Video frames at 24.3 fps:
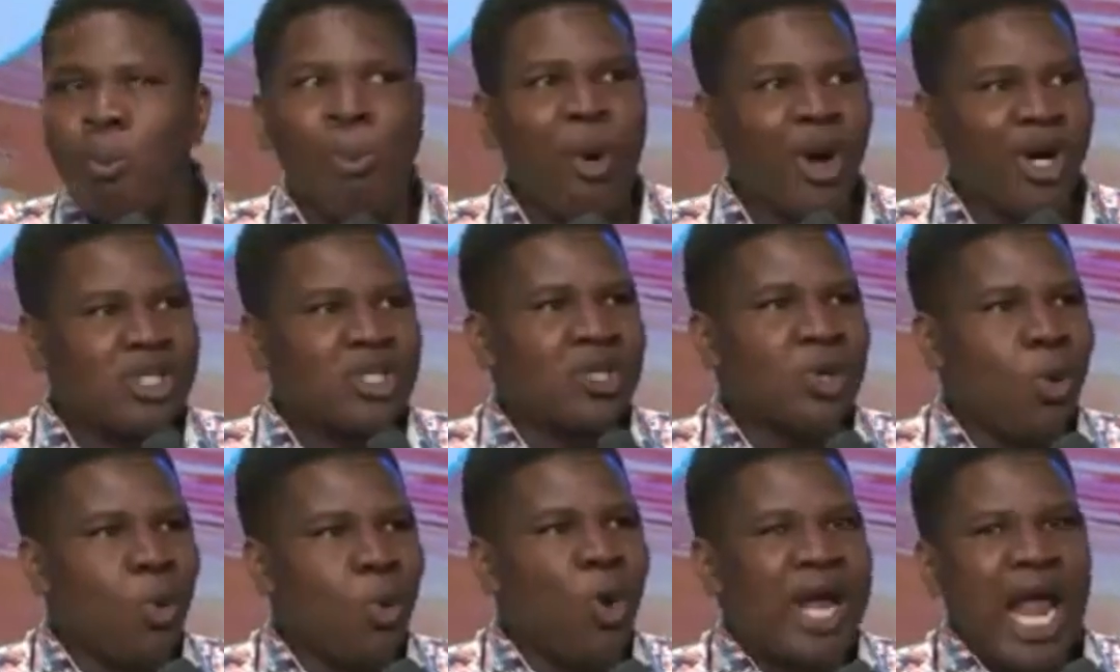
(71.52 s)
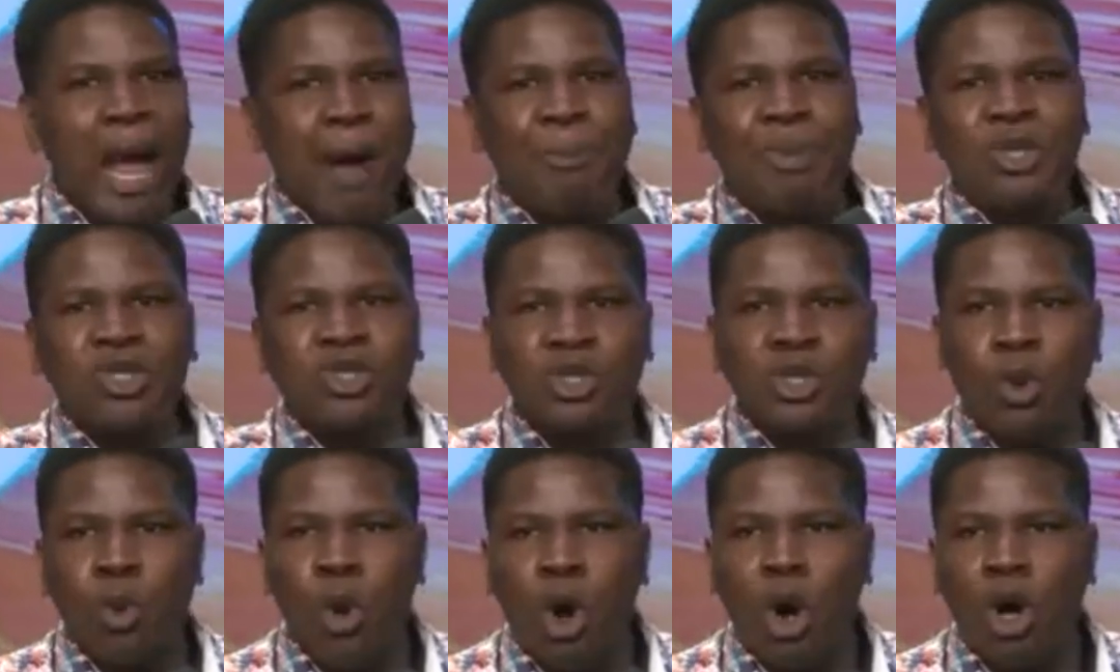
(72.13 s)
But what
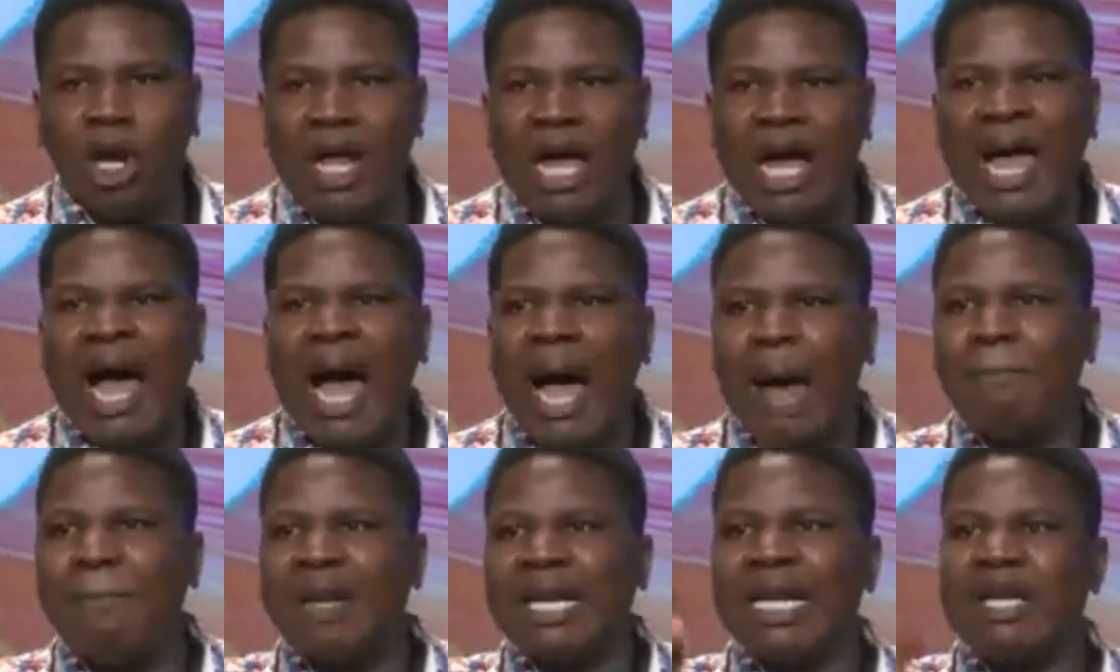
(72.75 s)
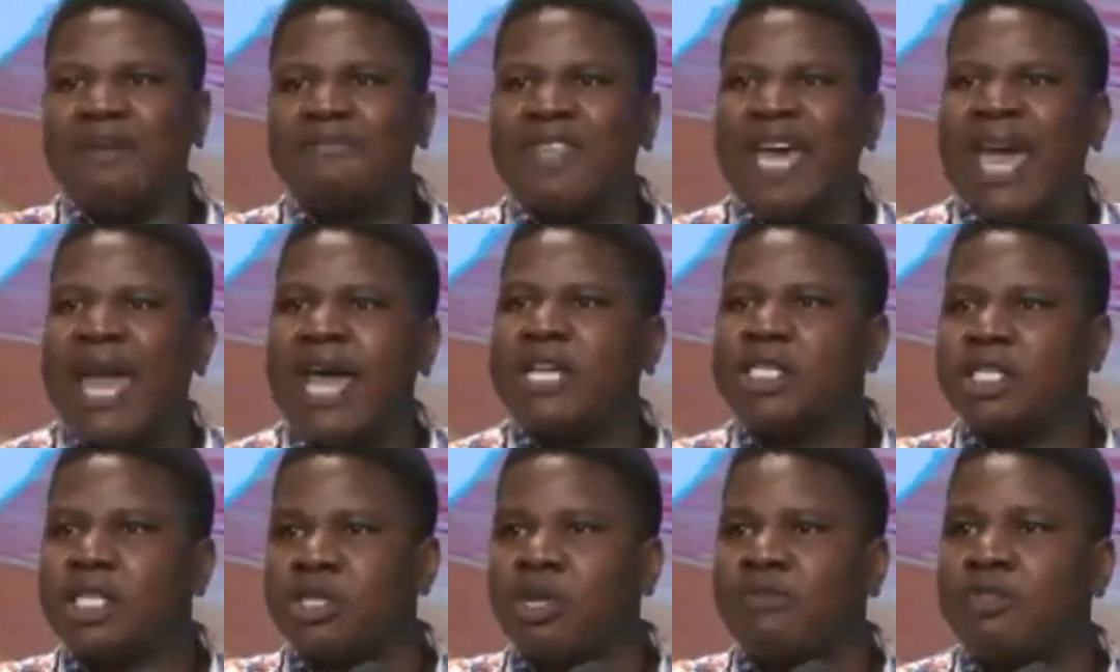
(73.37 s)
happened to the wall? I believe the
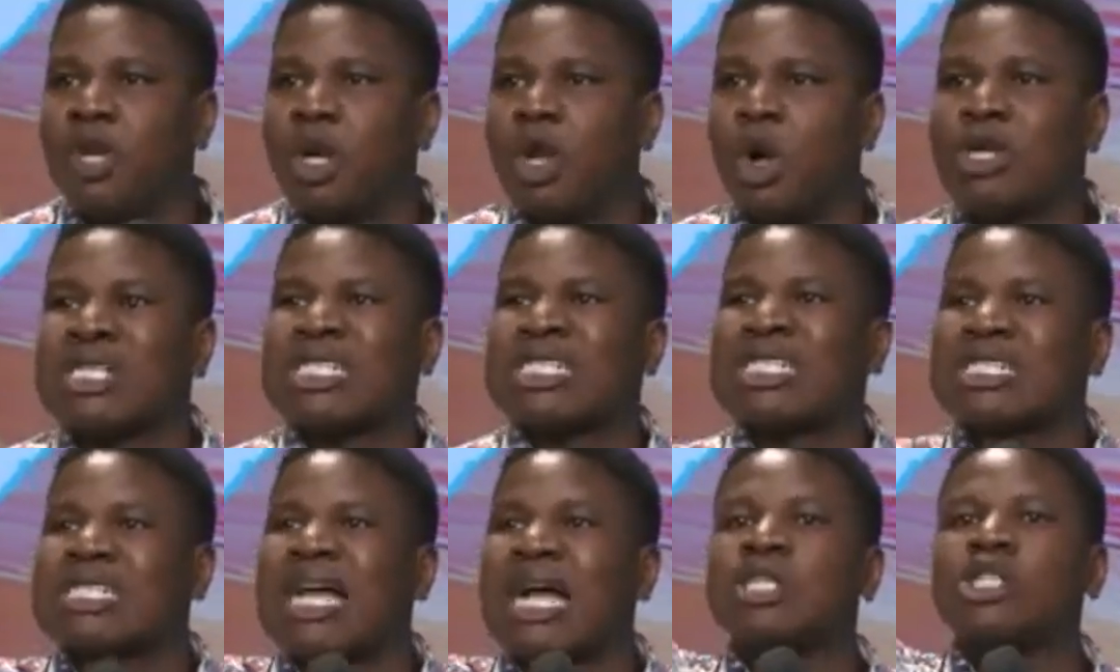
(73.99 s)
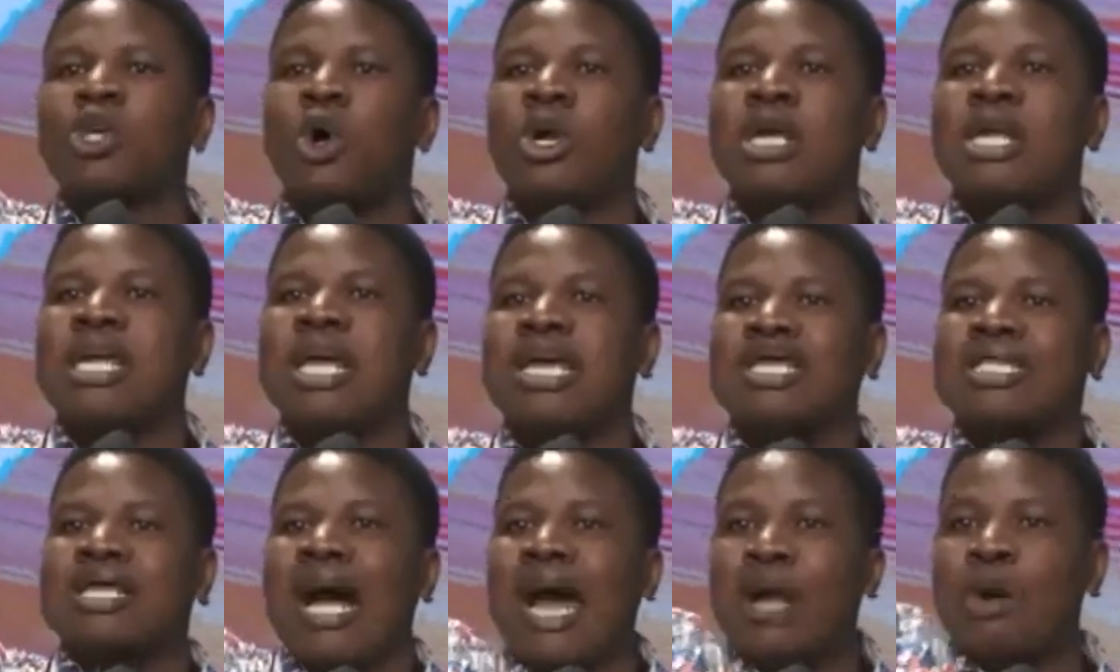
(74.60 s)
angels of the Lord sat on
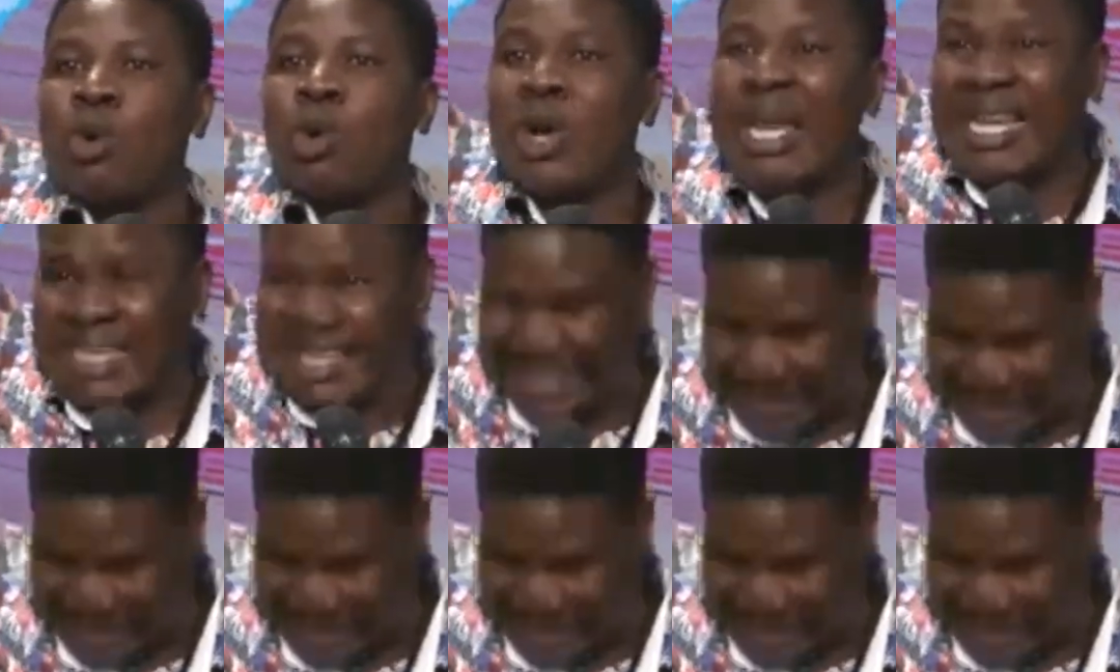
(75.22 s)
it and it